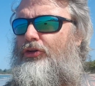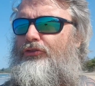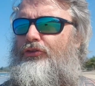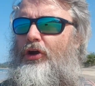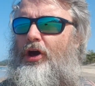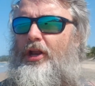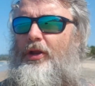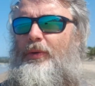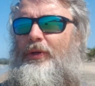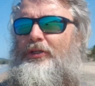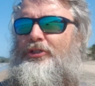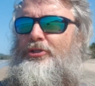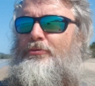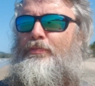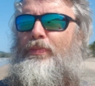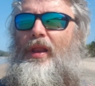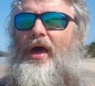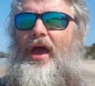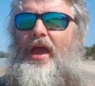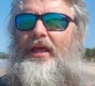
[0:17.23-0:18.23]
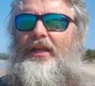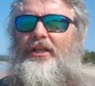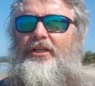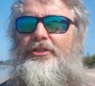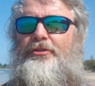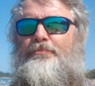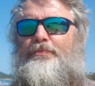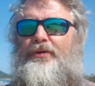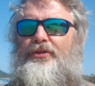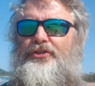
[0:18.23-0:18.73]
trying to explain
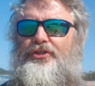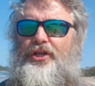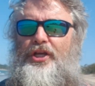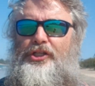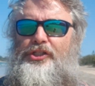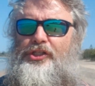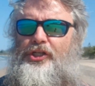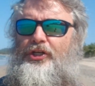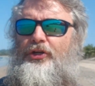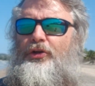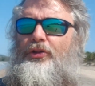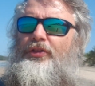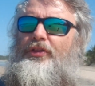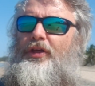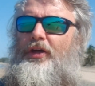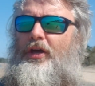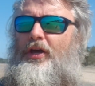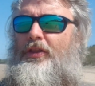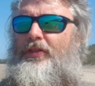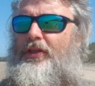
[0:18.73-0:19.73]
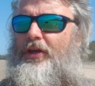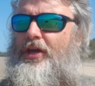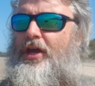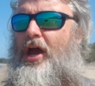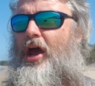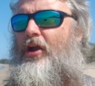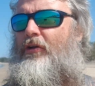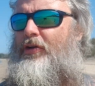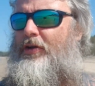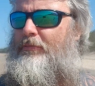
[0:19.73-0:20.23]
his position on and the
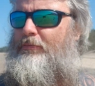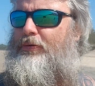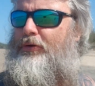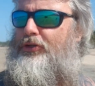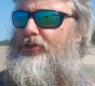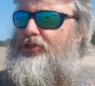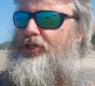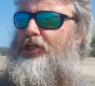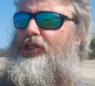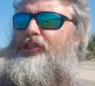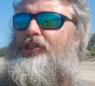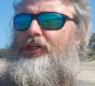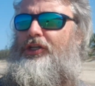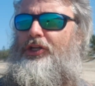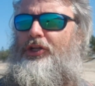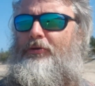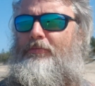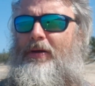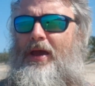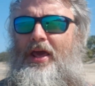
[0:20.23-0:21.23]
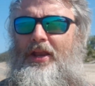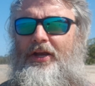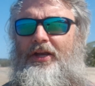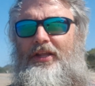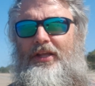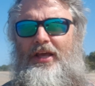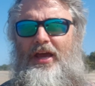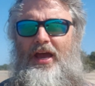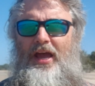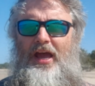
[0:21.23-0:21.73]
current position
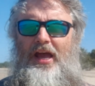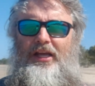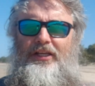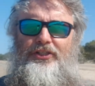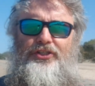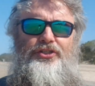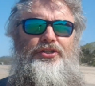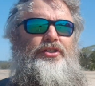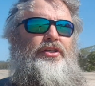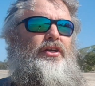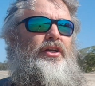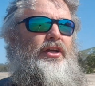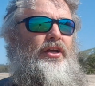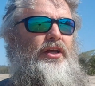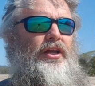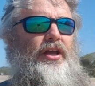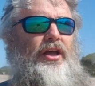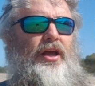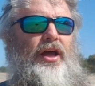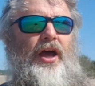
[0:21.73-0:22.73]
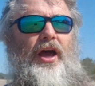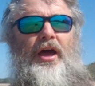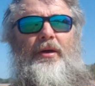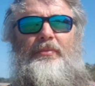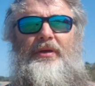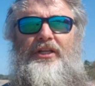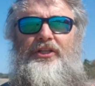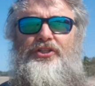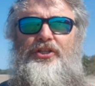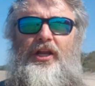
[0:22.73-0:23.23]
humanity has,
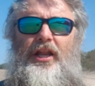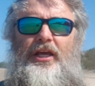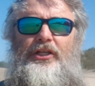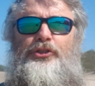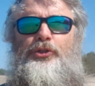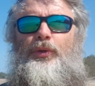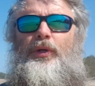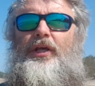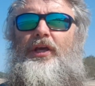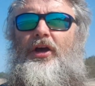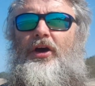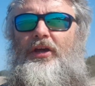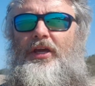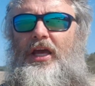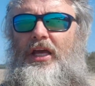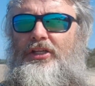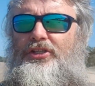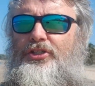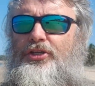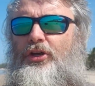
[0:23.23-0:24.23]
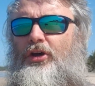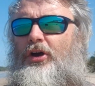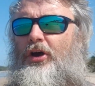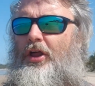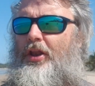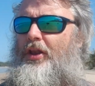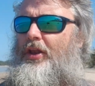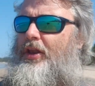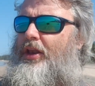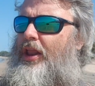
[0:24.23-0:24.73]
intellectually I guess,
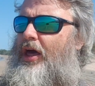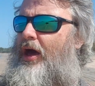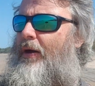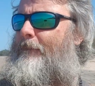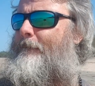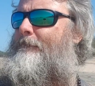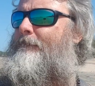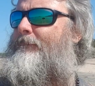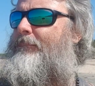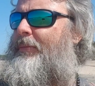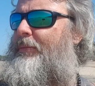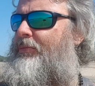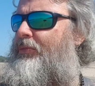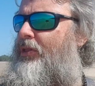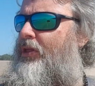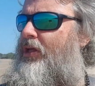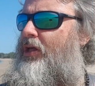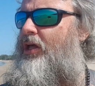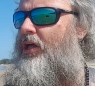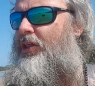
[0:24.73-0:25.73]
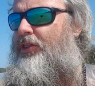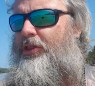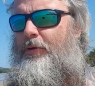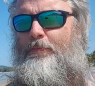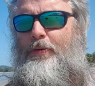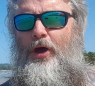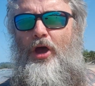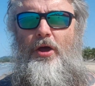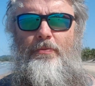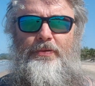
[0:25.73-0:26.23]
on the
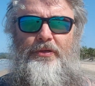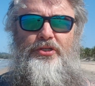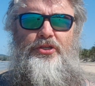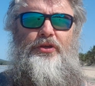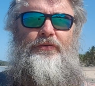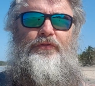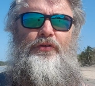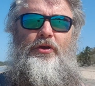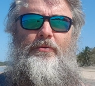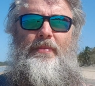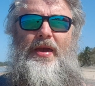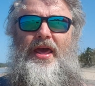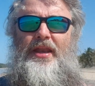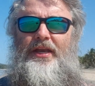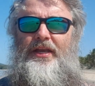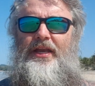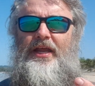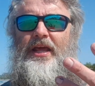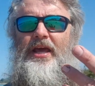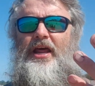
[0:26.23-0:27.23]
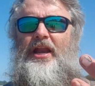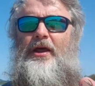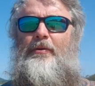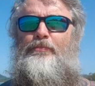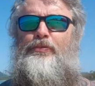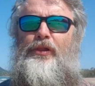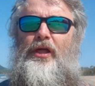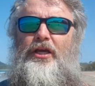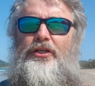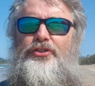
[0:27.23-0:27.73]
purpose of humanity and our
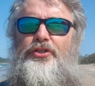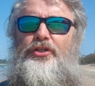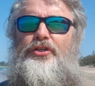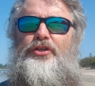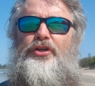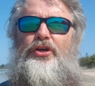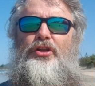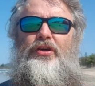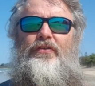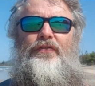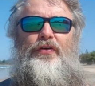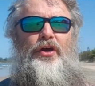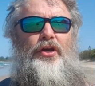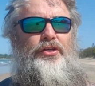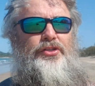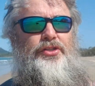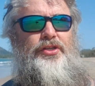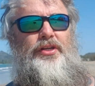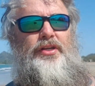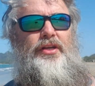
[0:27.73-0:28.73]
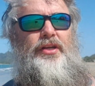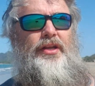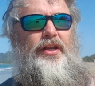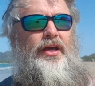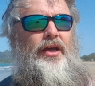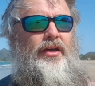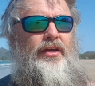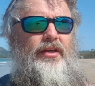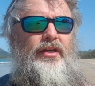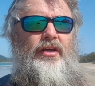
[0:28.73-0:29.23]
place in the universe.
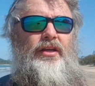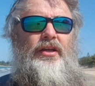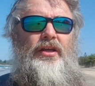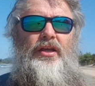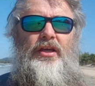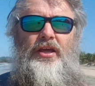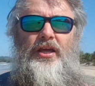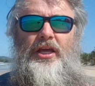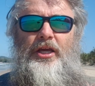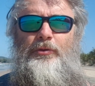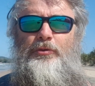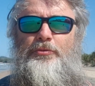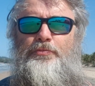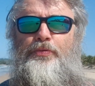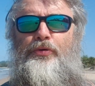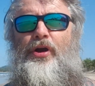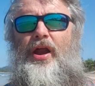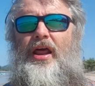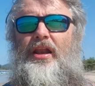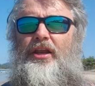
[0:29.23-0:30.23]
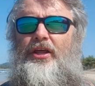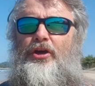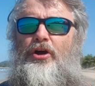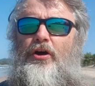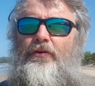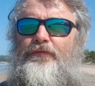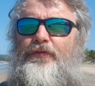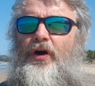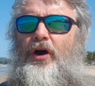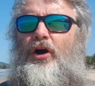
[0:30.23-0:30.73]
And he was prattling
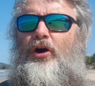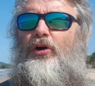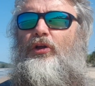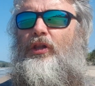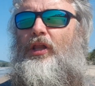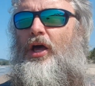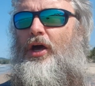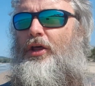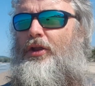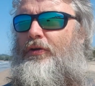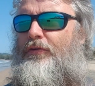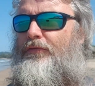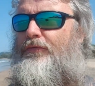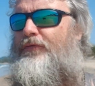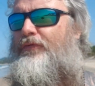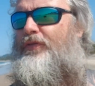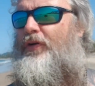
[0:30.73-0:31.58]
off a whole load of